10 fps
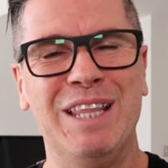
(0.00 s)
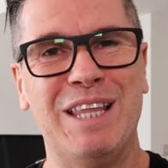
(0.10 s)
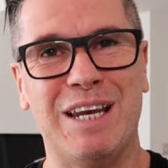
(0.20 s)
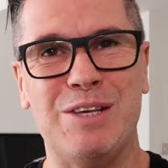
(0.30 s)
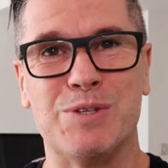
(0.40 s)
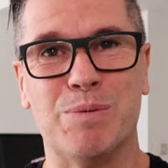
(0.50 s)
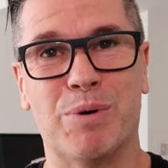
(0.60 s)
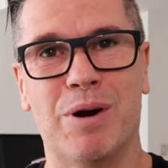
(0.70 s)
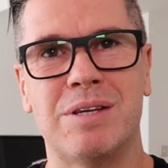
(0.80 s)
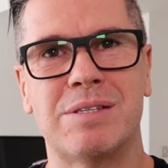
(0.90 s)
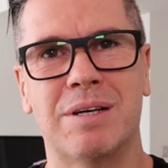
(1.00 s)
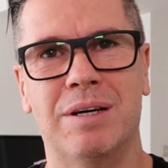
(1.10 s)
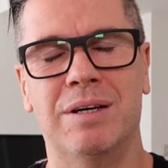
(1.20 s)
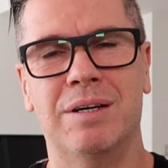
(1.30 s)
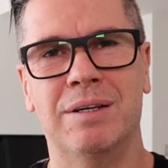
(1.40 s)
That is the price.
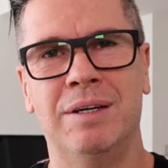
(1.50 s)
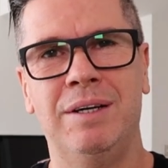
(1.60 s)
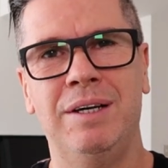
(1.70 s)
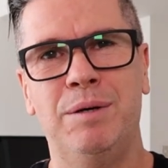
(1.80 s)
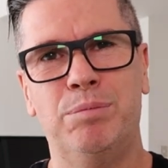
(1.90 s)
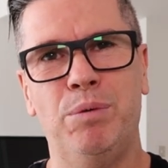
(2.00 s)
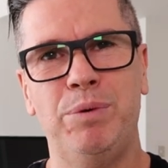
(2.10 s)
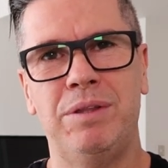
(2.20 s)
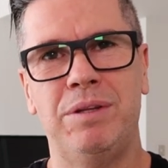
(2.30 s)
Probably